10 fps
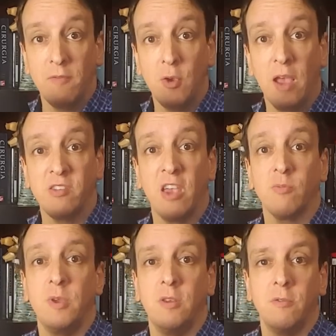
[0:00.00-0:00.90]
of you guys
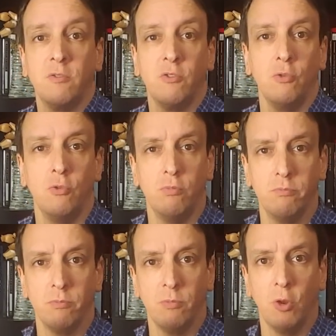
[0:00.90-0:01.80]
asked me to
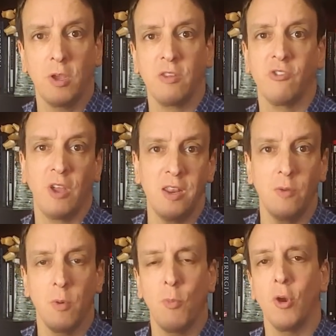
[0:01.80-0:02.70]
look at the study
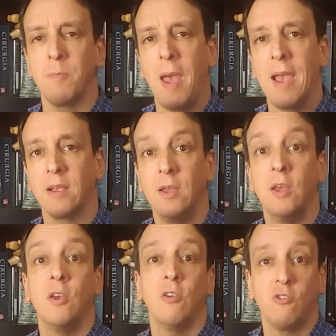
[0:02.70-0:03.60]
and report back.
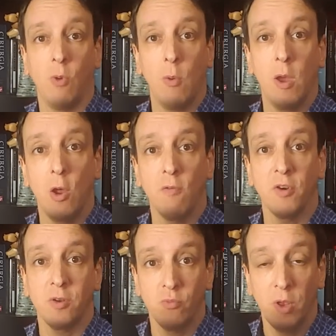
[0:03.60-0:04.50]
So I went
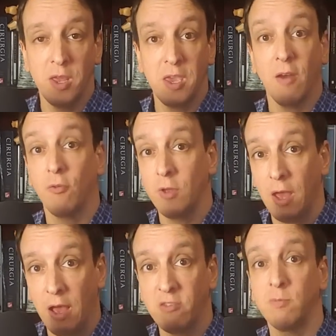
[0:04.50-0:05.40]
over it really carefully.
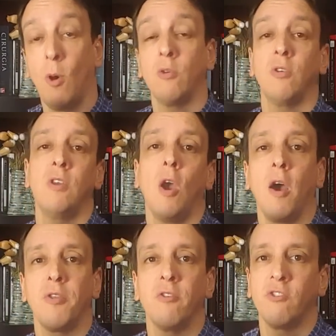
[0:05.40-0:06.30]
I spoke to the
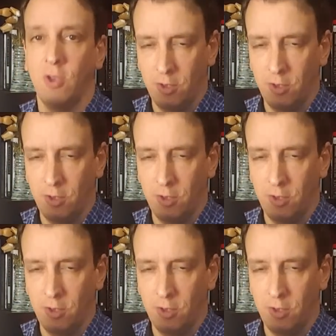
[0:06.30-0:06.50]
authors.